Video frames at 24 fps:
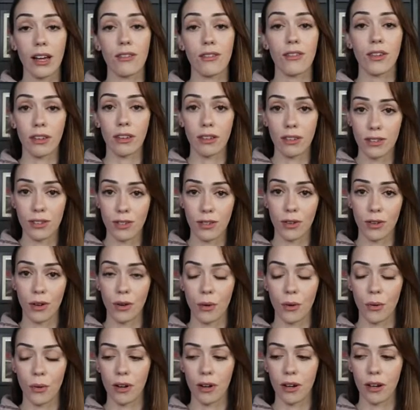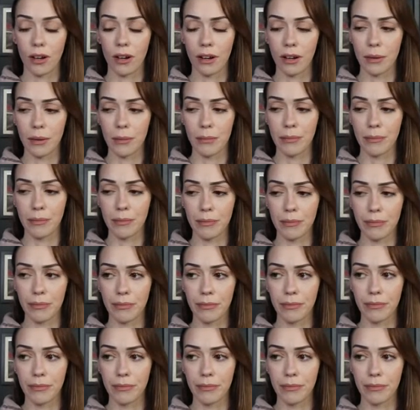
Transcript: I feel as though um,